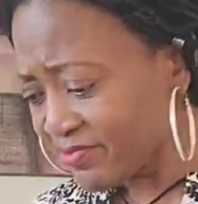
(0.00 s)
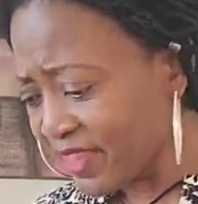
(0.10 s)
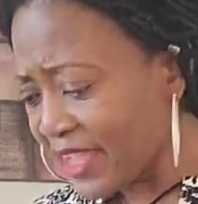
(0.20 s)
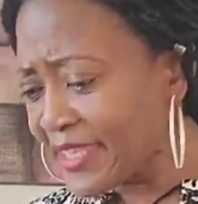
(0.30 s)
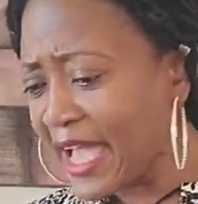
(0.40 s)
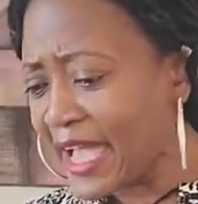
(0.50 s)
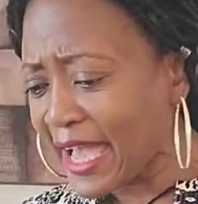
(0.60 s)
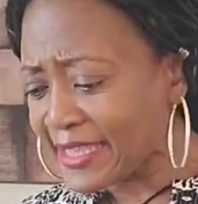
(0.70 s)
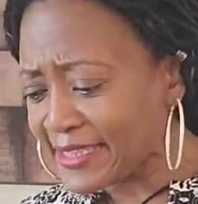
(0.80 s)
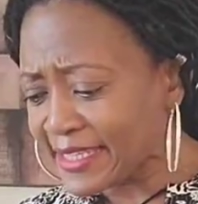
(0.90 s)
yeah,
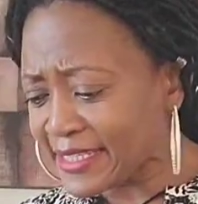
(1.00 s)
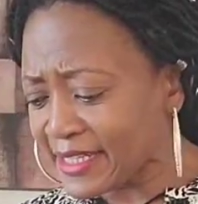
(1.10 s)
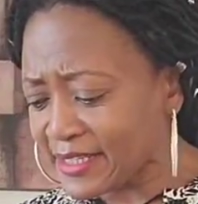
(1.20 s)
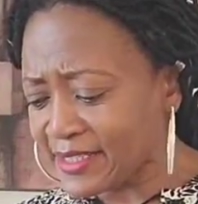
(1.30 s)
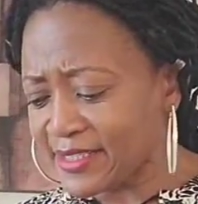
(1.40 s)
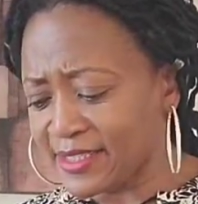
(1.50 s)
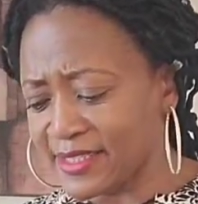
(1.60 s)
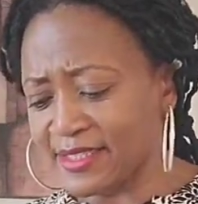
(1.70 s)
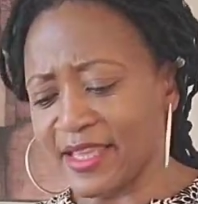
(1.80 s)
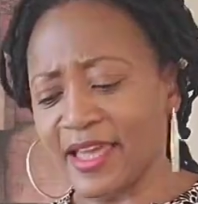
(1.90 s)
I think this
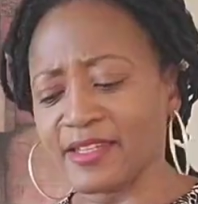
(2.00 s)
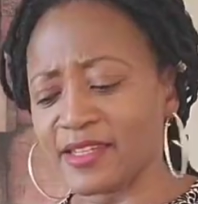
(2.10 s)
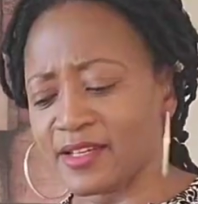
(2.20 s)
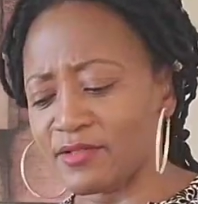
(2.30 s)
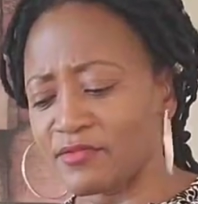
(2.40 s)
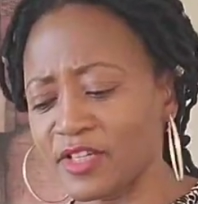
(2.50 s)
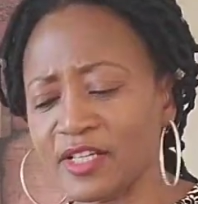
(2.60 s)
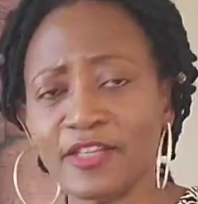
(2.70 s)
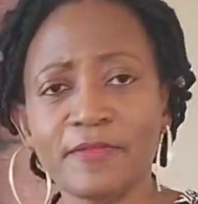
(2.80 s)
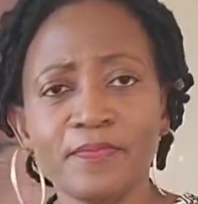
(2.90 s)
is it.
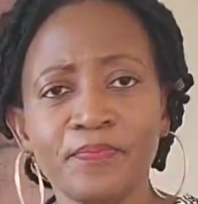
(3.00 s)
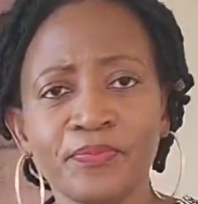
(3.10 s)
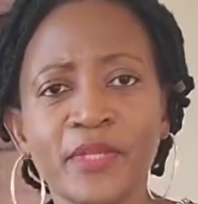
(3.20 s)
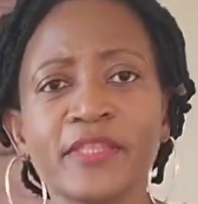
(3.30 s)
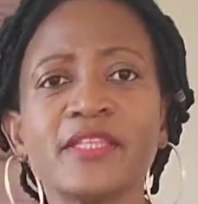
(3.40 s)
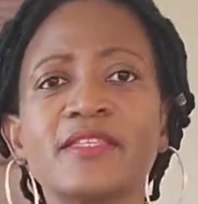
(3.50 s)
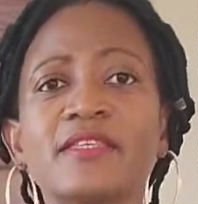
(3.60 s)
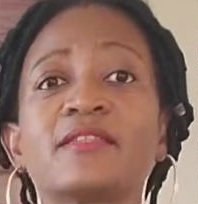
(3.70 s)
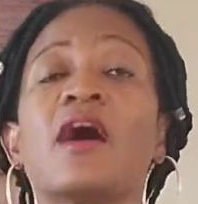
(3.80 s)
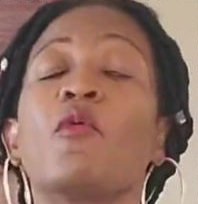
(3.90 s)
Really, this
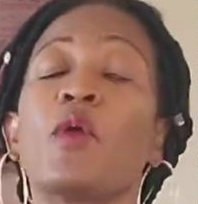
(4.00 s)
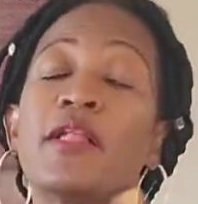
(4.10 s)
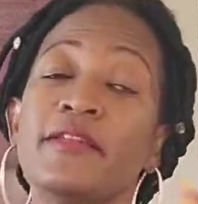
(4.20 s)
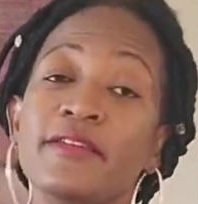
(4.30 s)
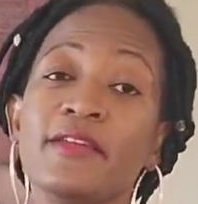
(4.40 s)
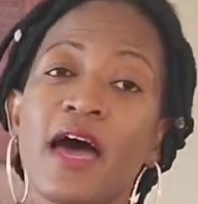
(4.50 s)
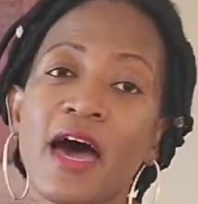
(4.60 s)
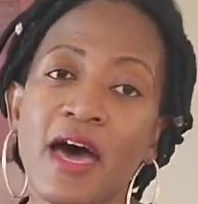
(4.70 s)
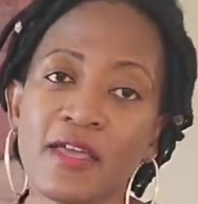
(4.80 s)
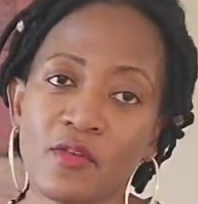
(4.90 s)
is, well,
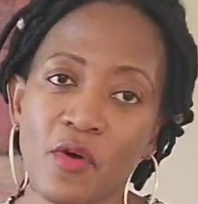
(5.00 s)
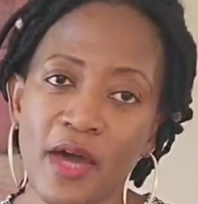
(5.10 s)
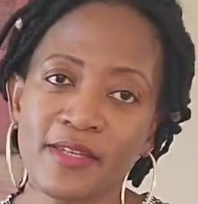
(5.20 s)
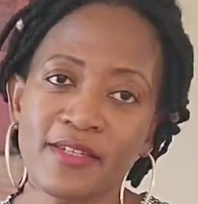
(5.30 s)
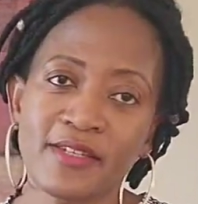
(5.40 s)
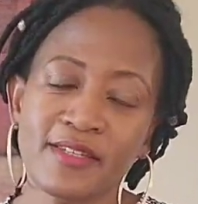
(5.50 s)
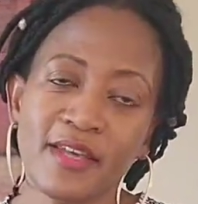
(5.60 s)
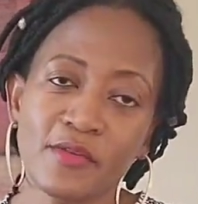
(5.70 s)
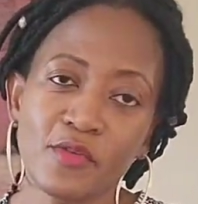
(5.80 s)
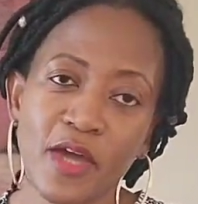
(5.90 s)
I know I didn't tell
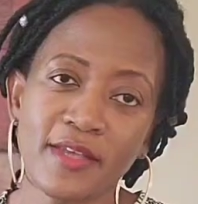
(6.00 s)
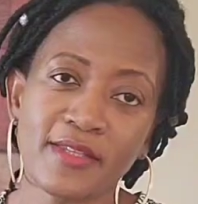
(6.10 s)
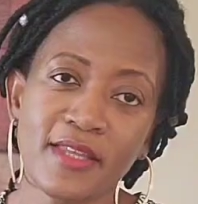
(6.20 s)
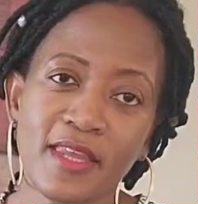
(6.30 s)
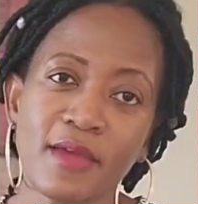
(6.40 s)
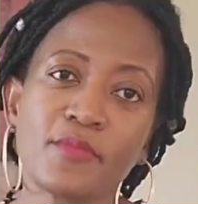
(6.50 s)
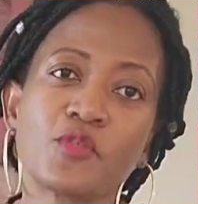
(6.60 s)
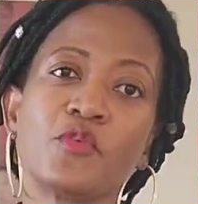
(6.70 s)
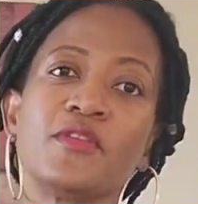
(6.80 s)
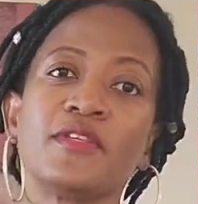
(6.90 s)
you guys the name,
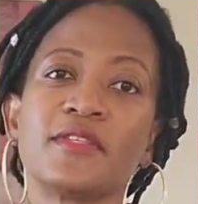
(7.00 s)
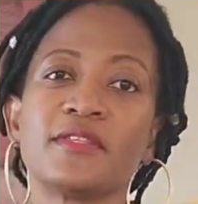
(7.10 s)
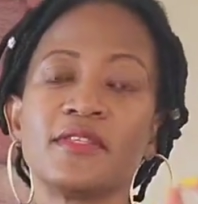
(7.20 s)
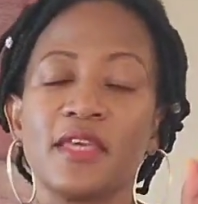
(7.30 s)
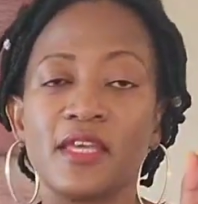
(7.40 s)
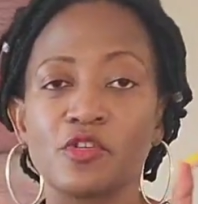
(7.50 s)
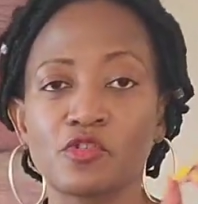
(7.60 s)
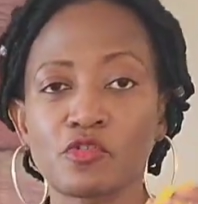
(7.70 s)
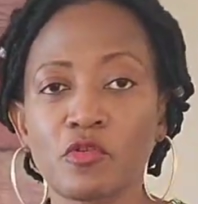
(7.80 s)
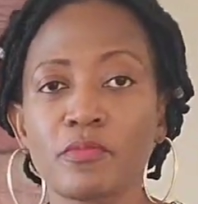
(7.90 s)
so this is a
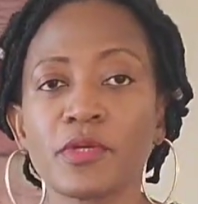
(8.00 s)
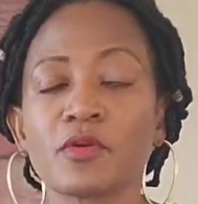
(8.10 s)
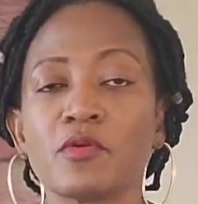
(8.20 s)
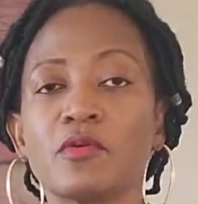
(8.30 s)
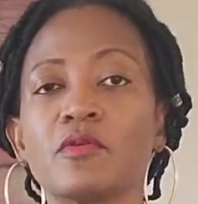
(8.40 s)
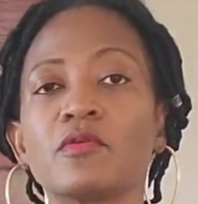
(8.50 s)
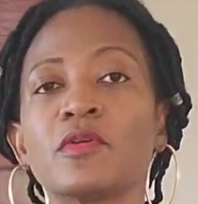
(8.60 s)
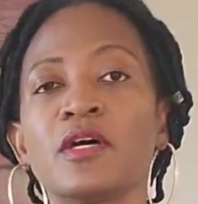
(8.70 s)
tropical